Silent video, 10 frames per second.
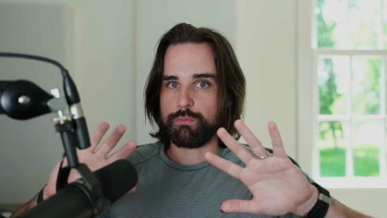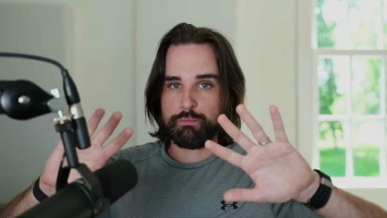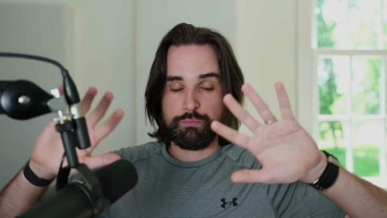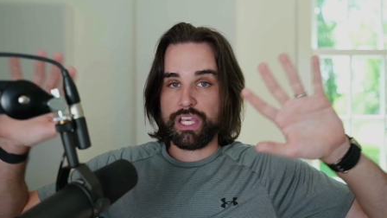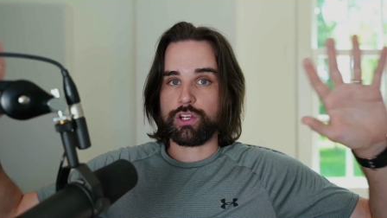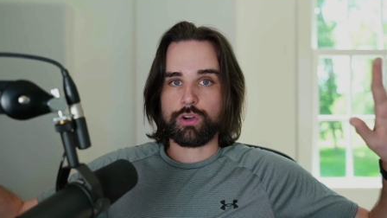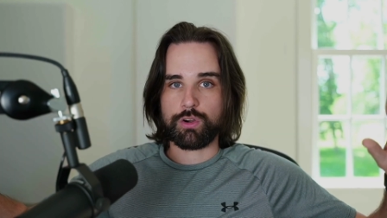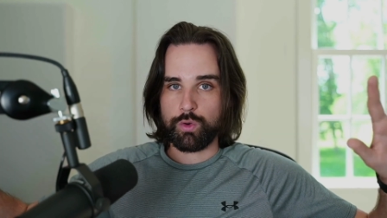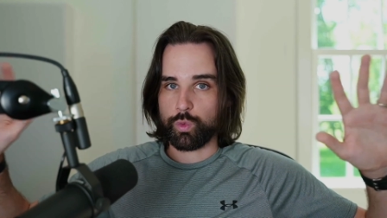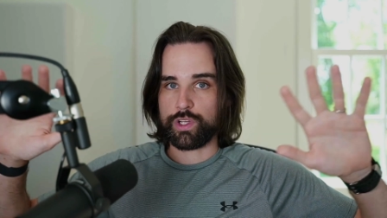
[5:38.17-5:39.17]

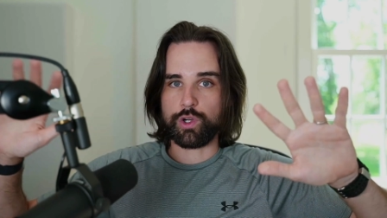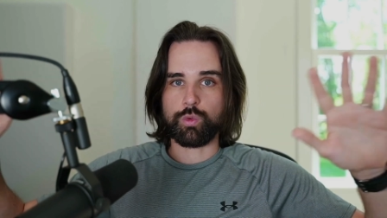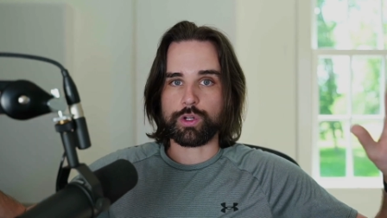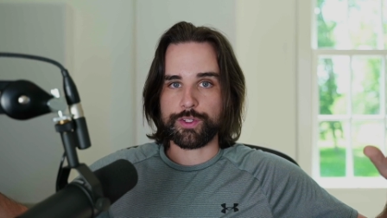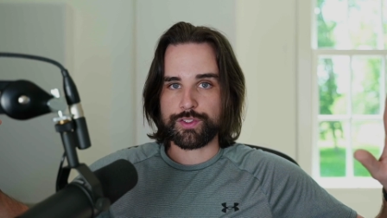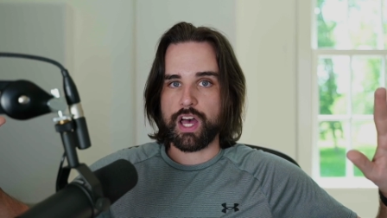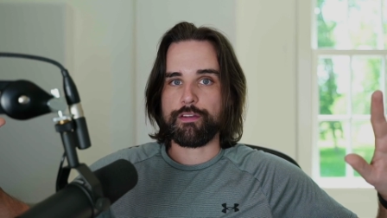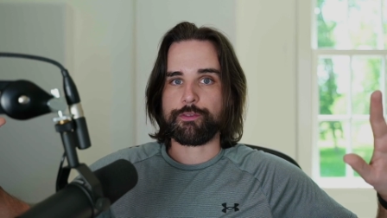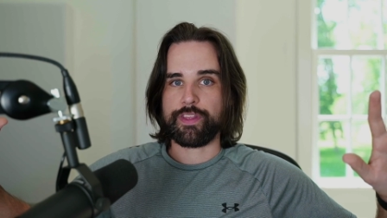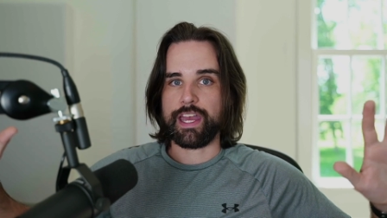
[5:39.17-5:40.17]
bigger real world
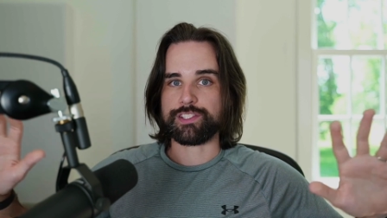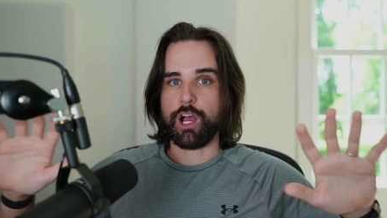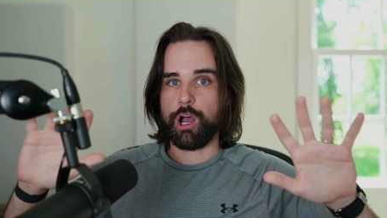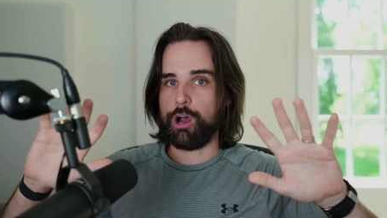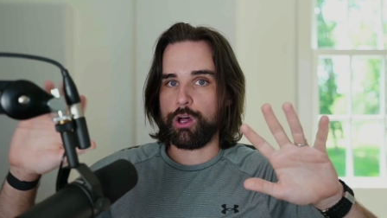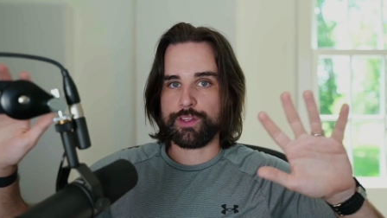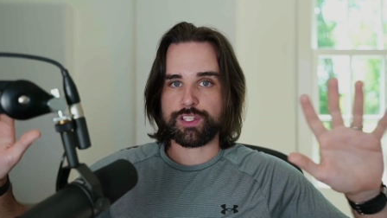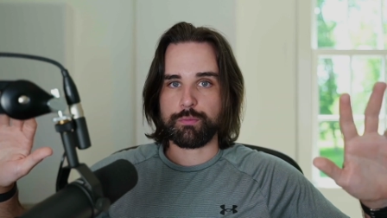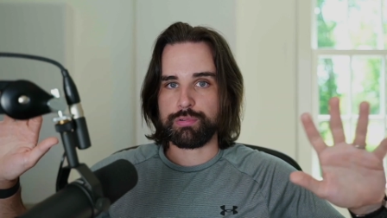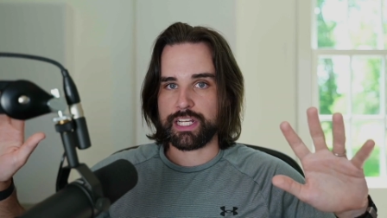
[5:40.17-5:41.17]
software that has all these
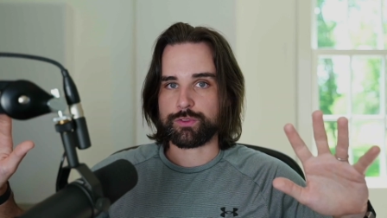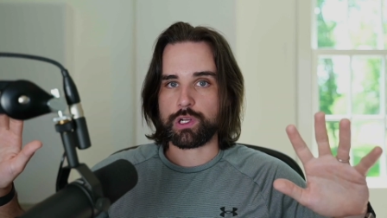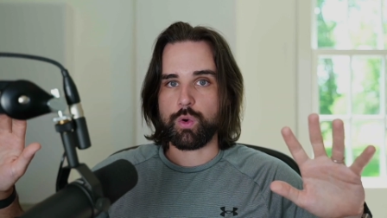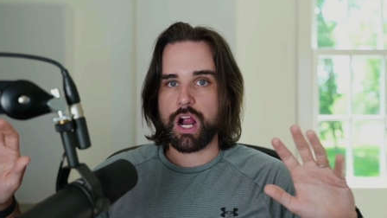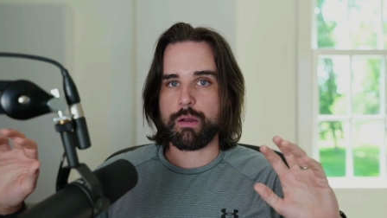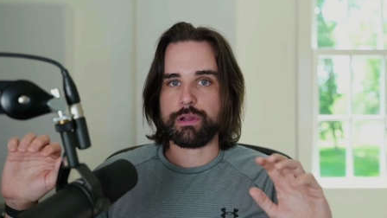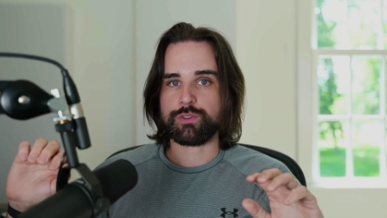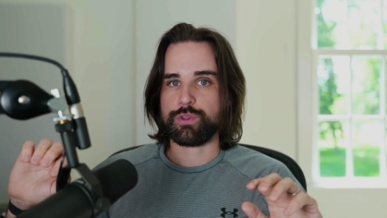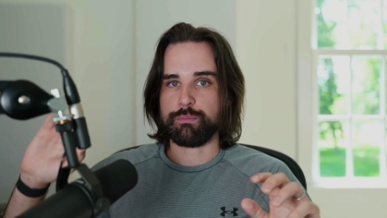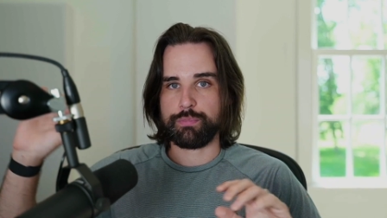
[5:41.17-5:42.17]
complex
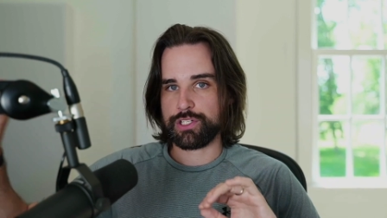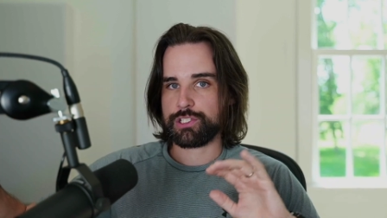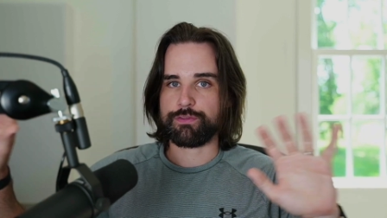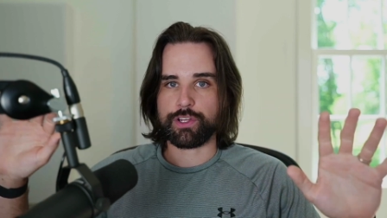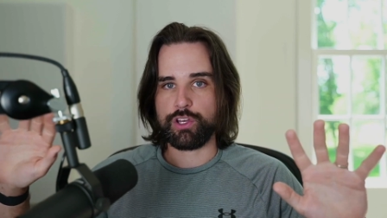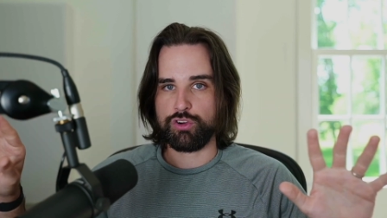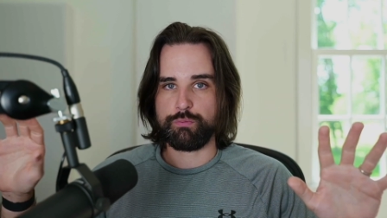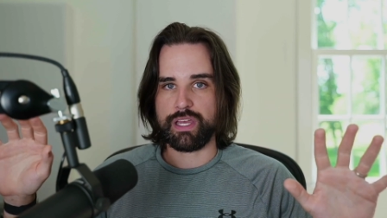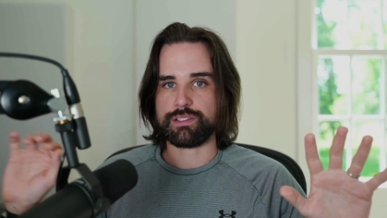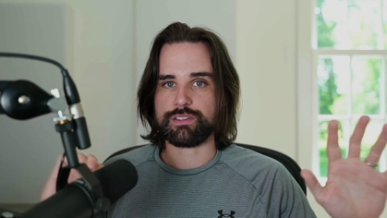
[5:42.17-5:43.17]
requirements with a bunch of different code
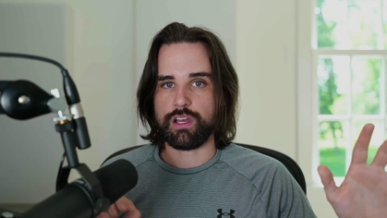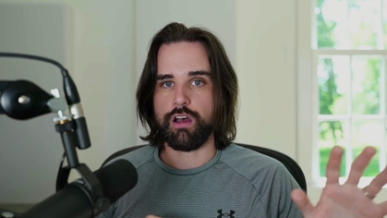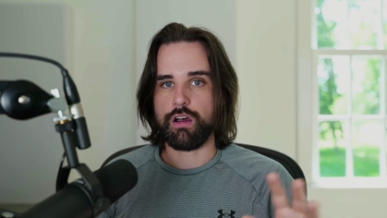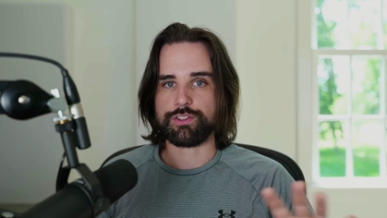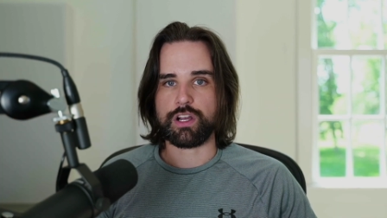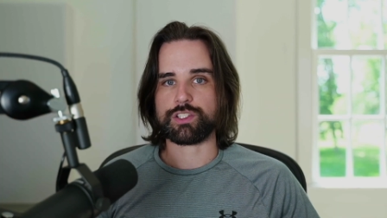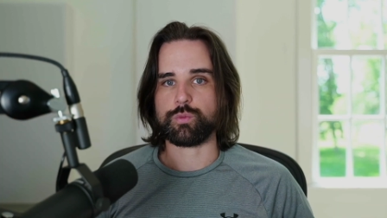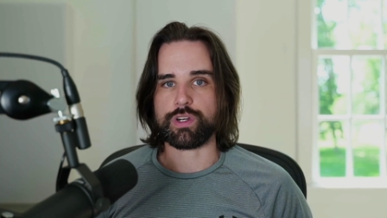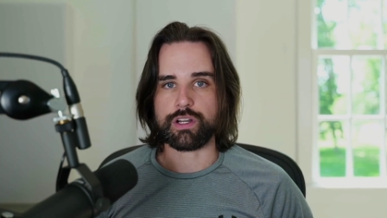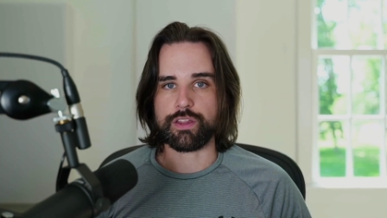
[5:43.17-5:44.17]
bases that all talk to
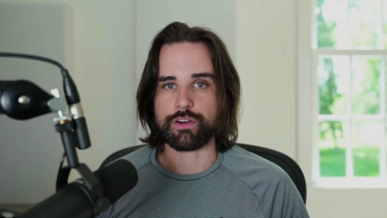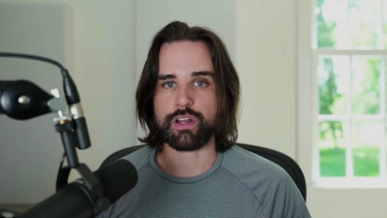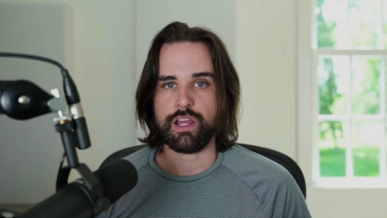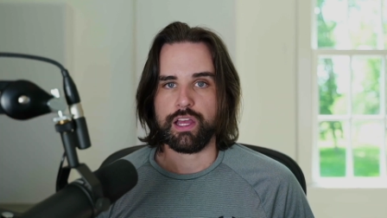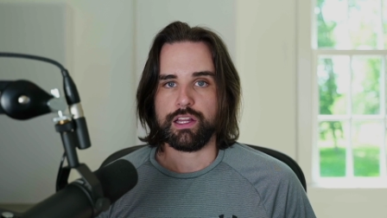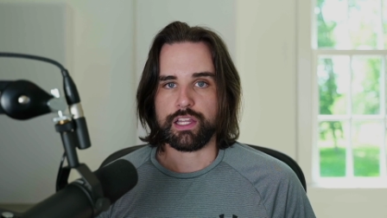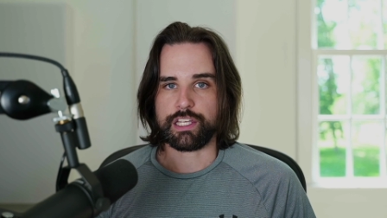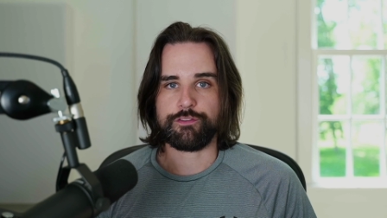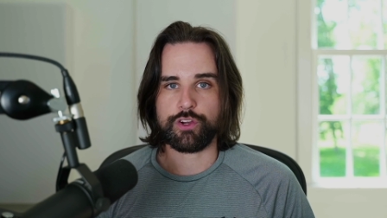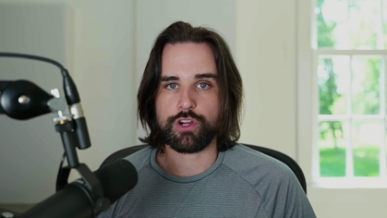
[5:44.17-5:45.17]
one another? Like
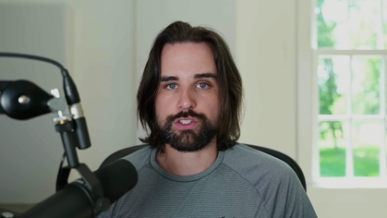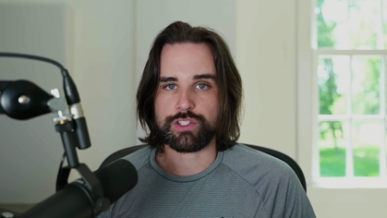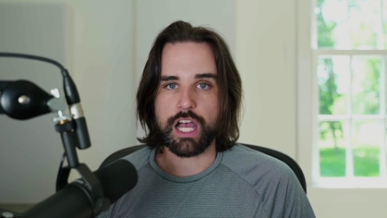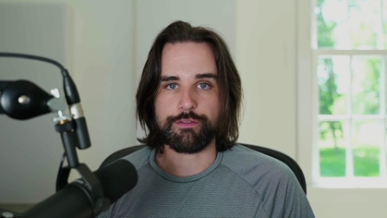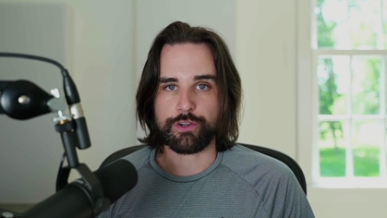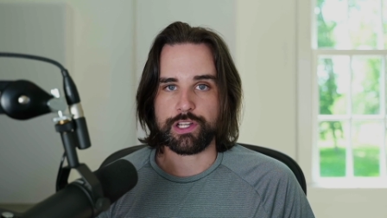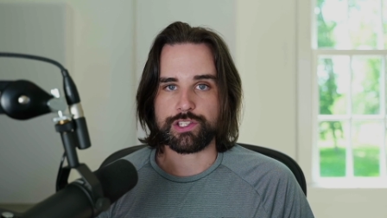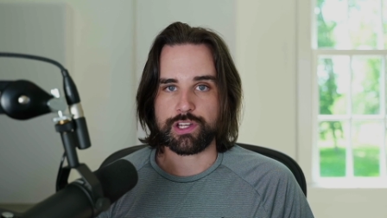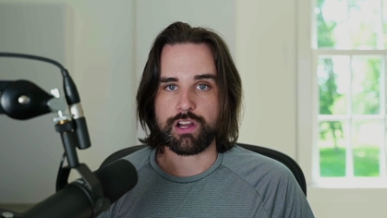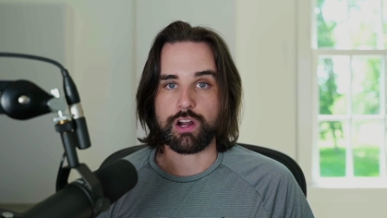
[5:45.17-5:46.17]
if you're a software
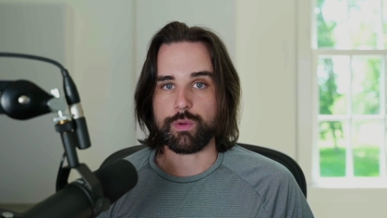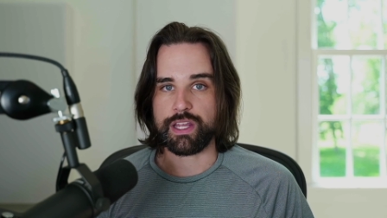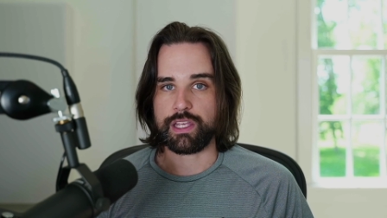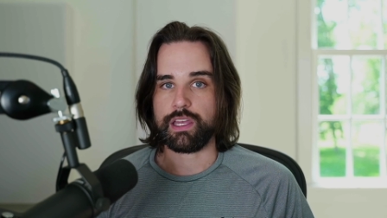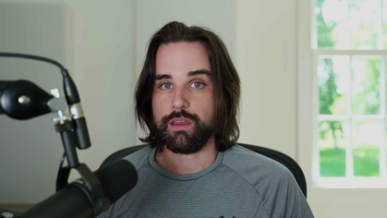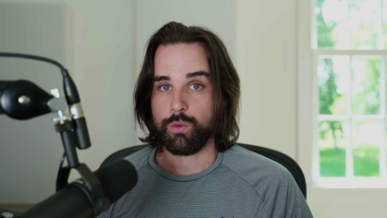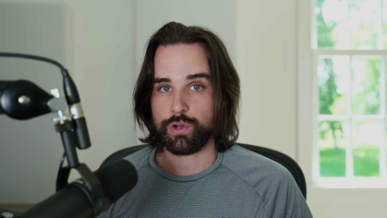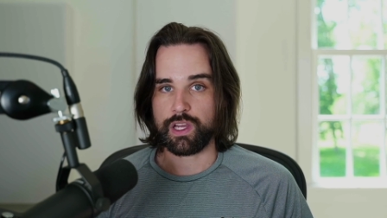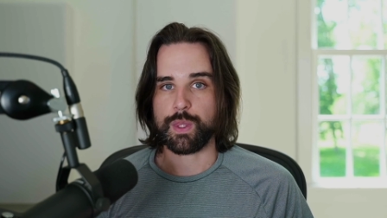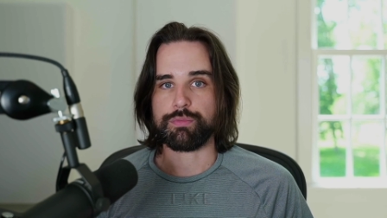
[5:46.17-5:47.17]
engineer already
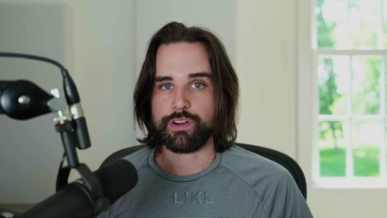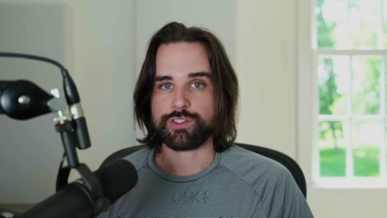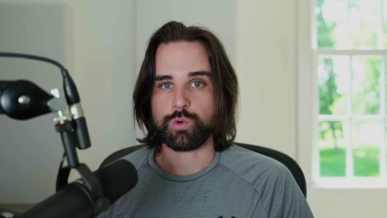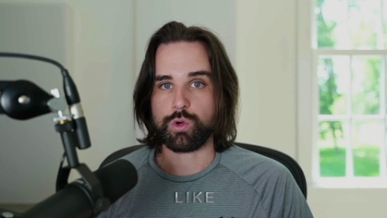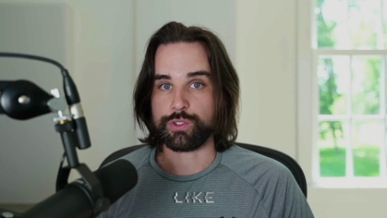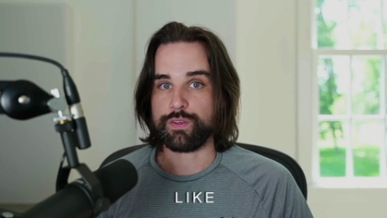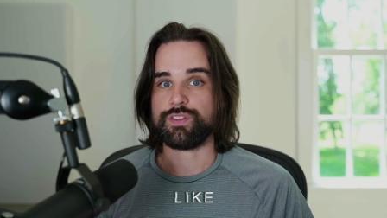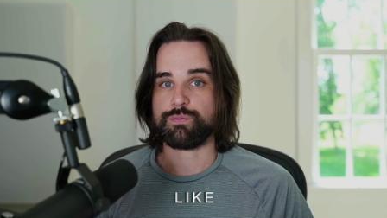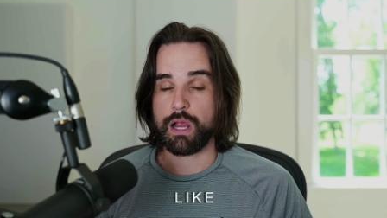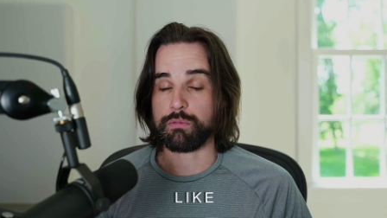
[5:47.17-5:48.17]
working in the professional world, you've
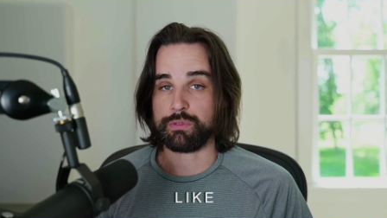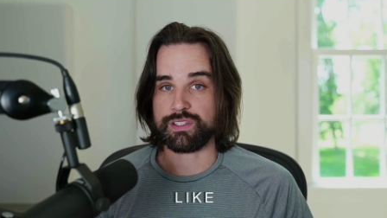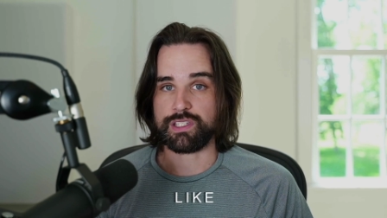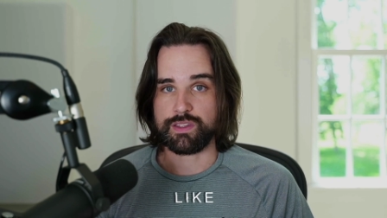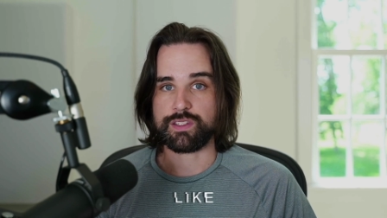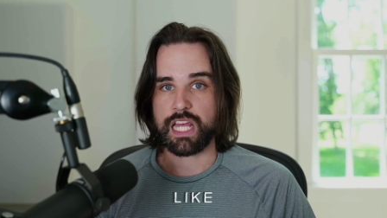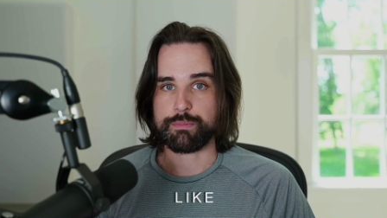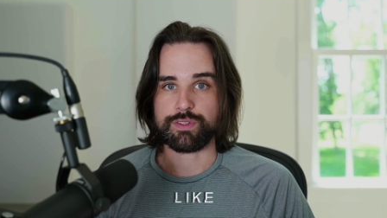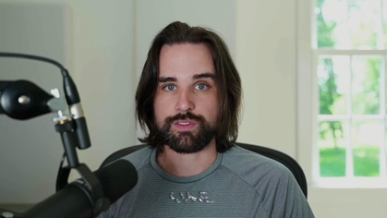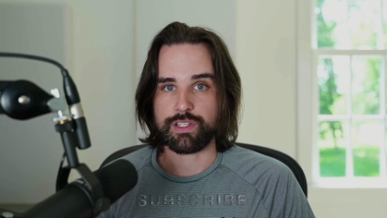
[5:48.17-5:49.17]
probably seen this
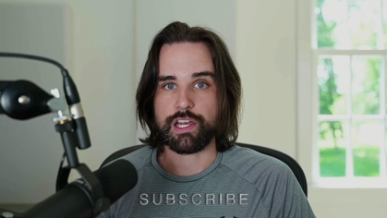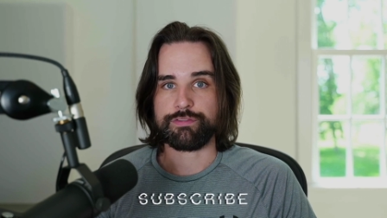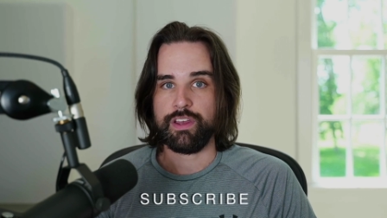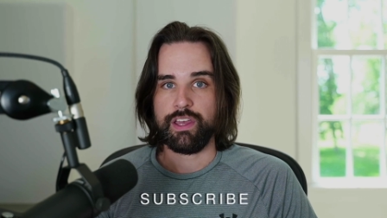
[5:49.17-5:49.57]
type of stuff.